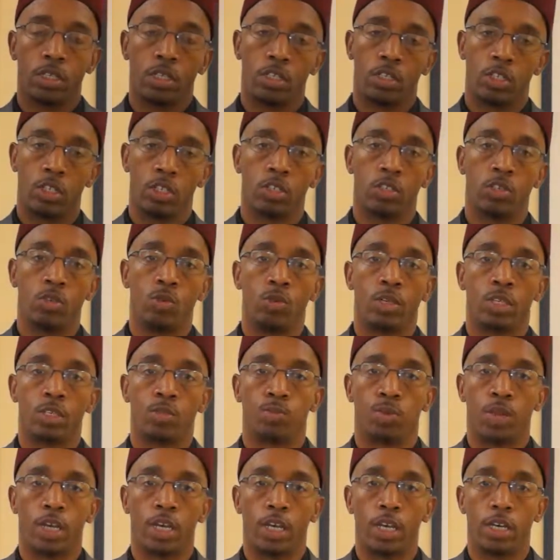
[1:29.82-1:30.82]
Just to
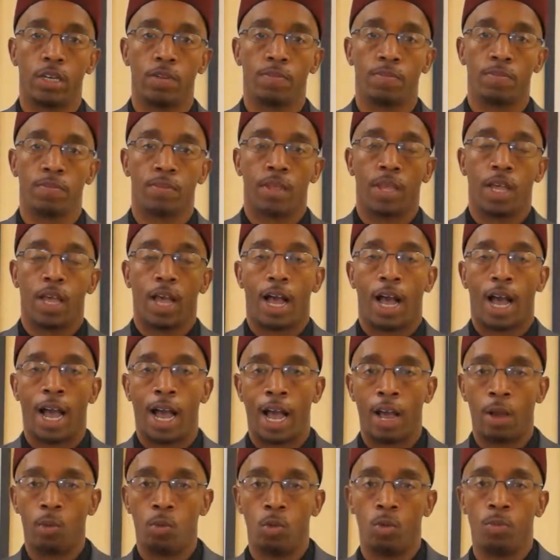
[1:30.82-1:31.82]
explain,
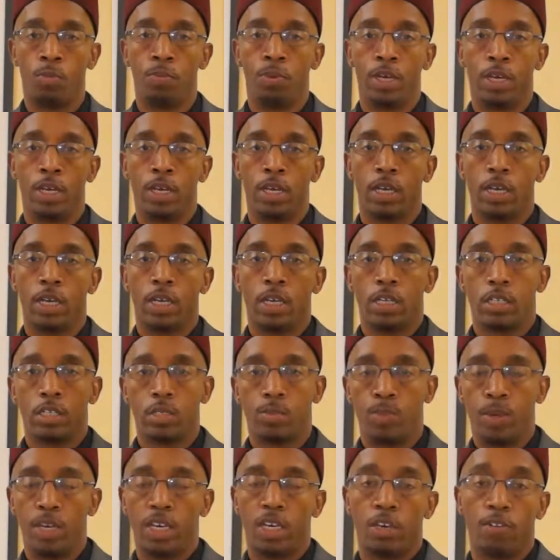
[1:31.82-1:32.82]
I will be
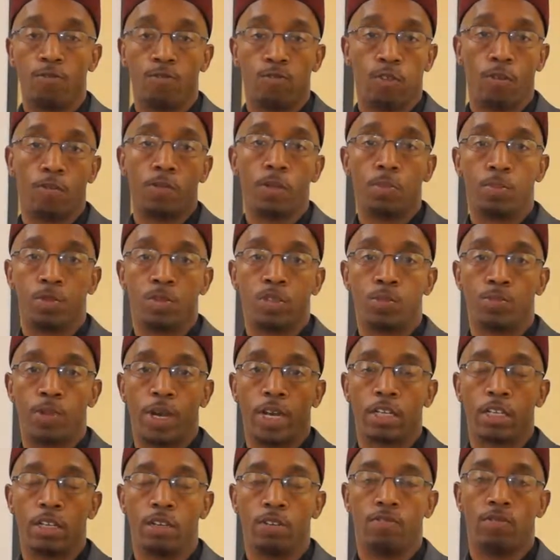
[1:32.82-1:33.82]
speaking from the
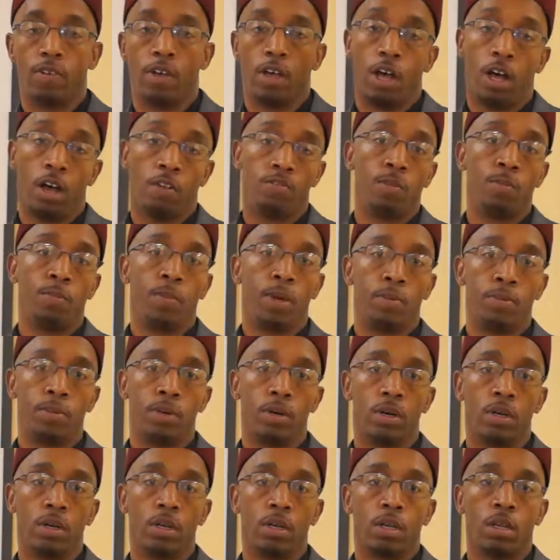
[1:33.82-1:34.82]
perspective of a
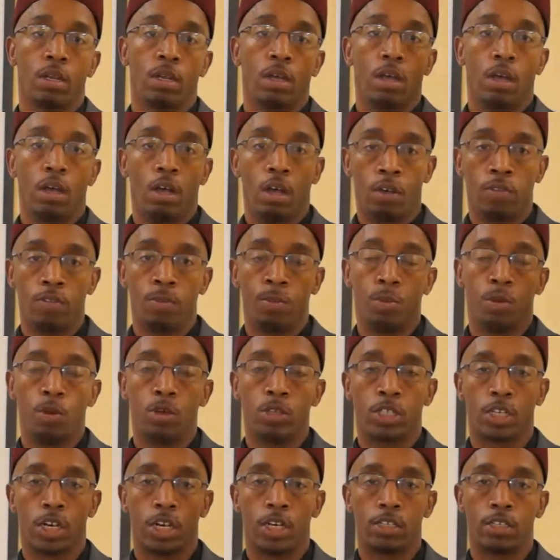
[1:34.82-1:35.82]
member of the
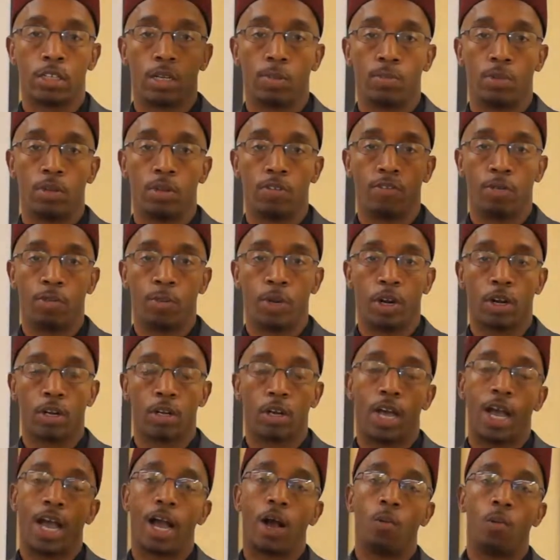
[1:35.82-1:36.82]
Moorish Science Temple of
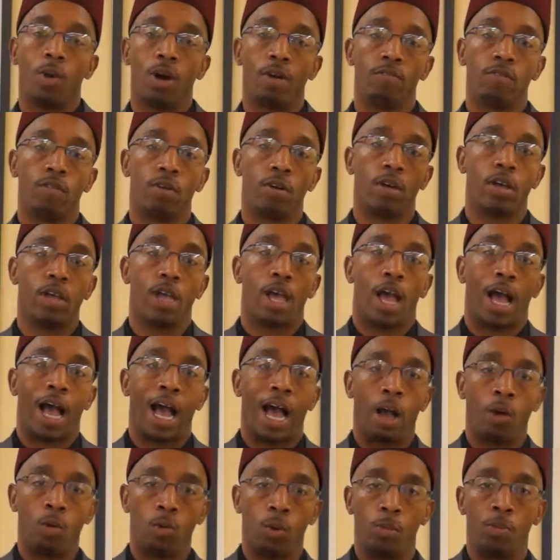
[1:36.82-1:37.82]
America. However,
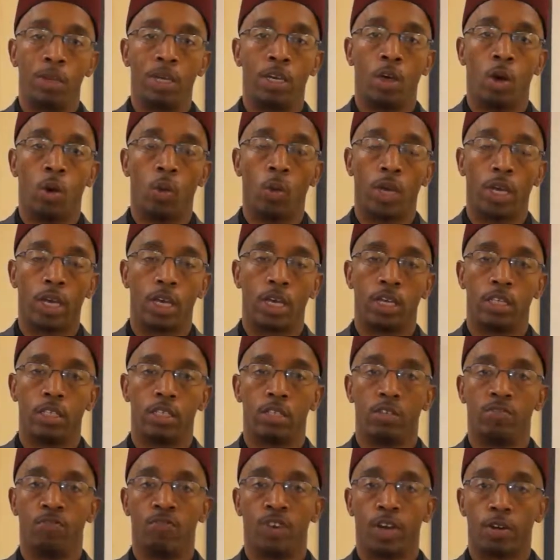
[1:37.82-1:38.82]
I will be going
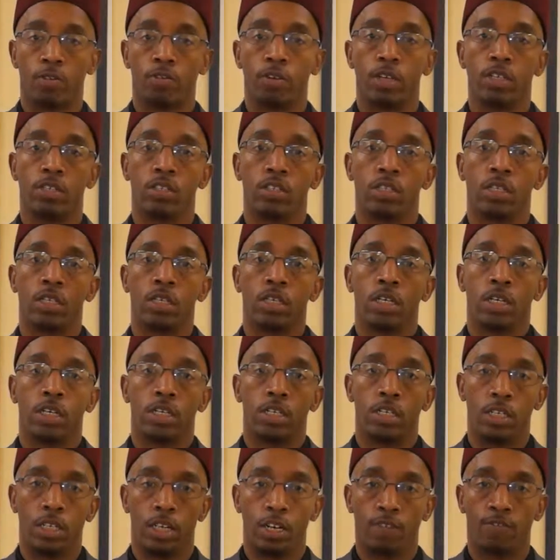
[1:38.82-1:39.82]
into various
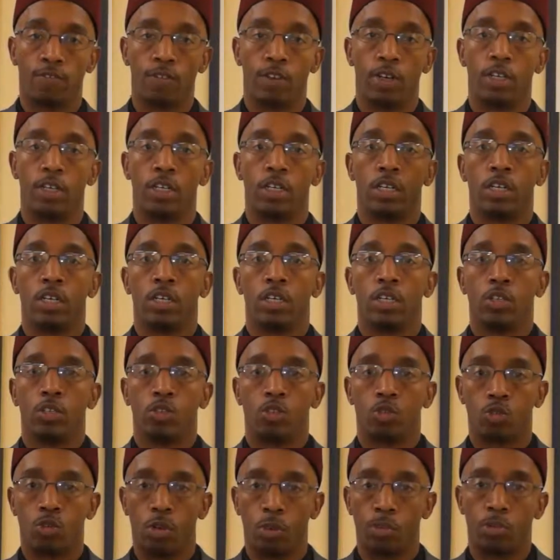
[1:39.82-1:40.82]
different
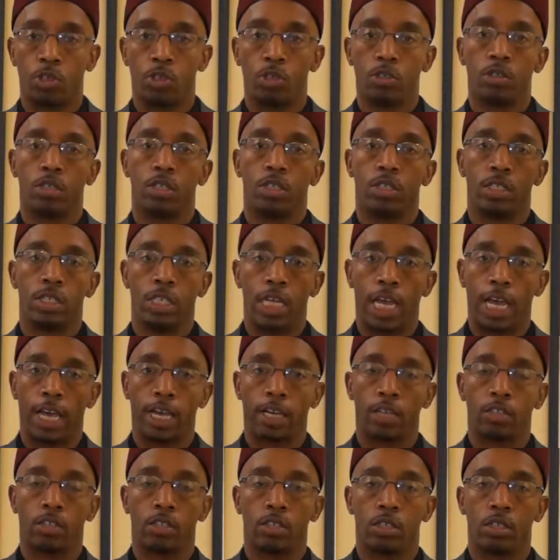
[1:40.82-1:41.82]
scriptures and
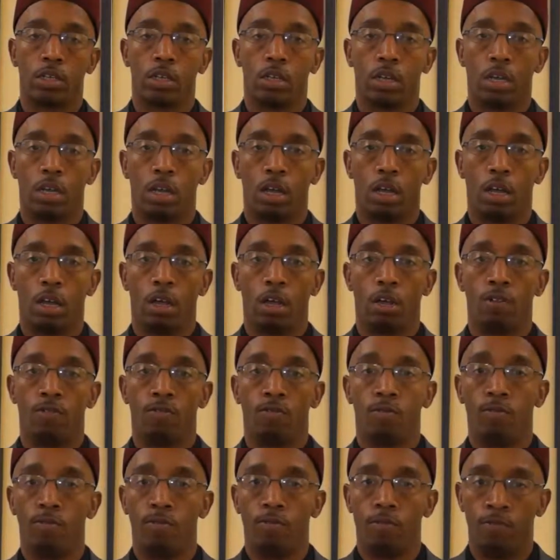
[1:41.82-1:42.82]
texts
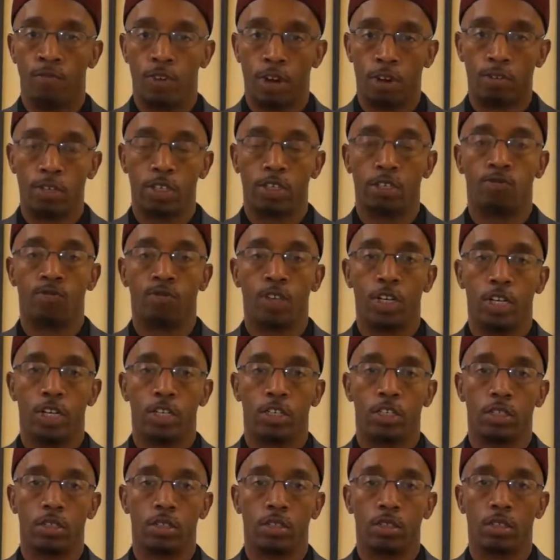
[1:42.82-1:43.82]
of various
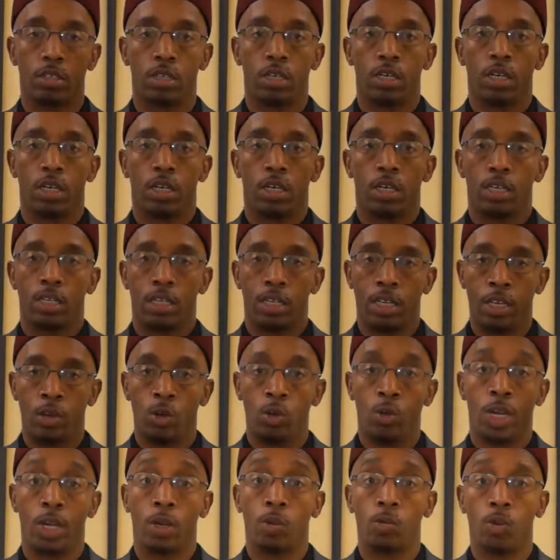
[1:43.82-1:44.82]
religions
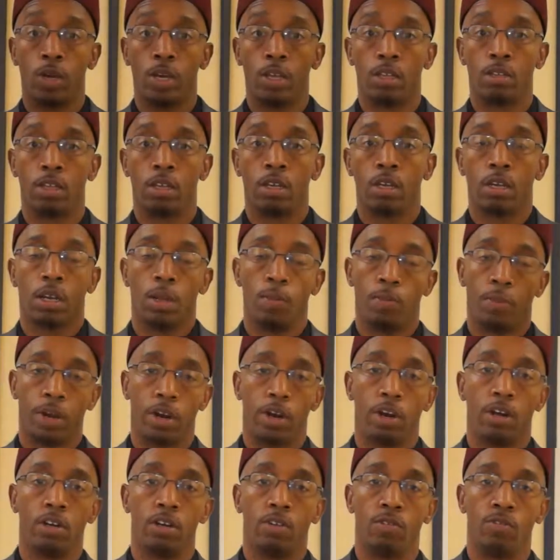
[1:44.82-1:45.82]
dealing with
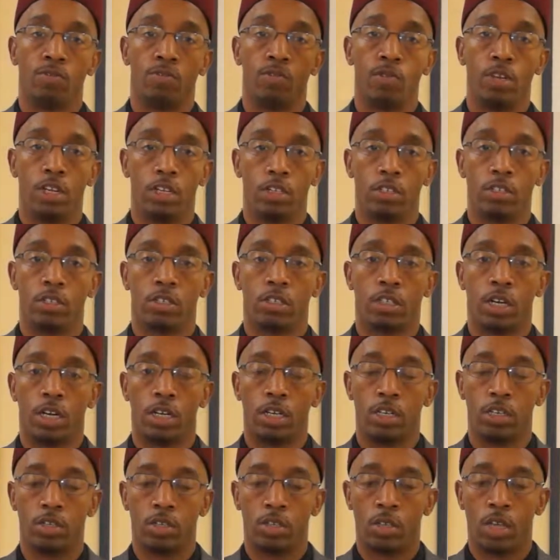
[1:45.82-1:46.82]
comparative religious
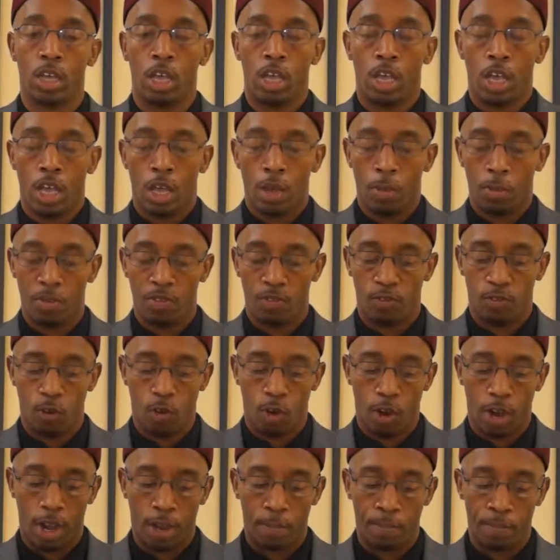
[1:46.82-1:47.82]
studies.
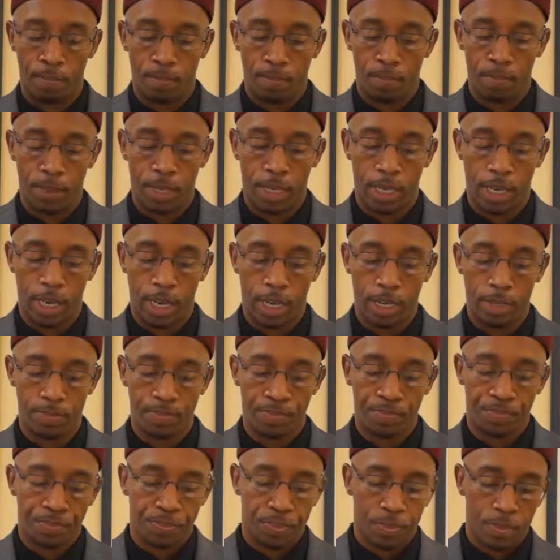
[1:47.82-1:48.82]
Before I
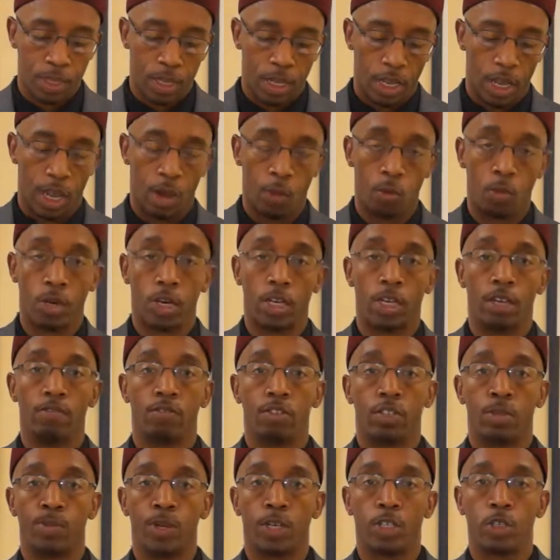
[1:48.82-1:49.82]
begin, I want to
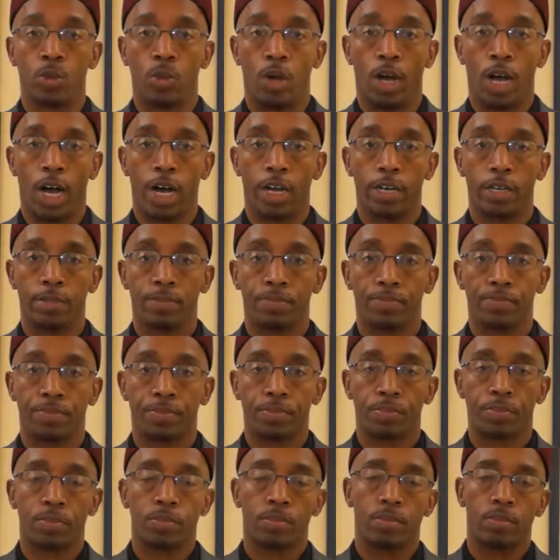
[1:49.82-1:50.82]
give a special honor
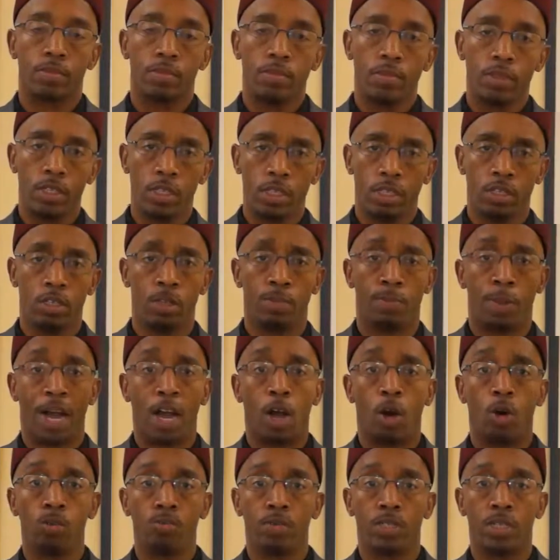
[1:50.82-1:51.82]
to my
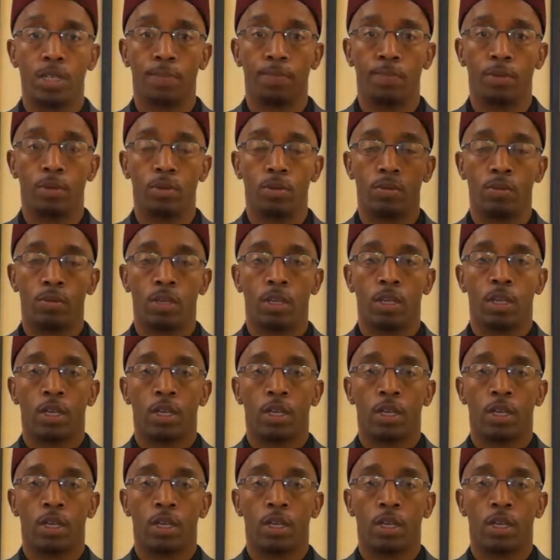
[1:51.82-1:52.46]
home temple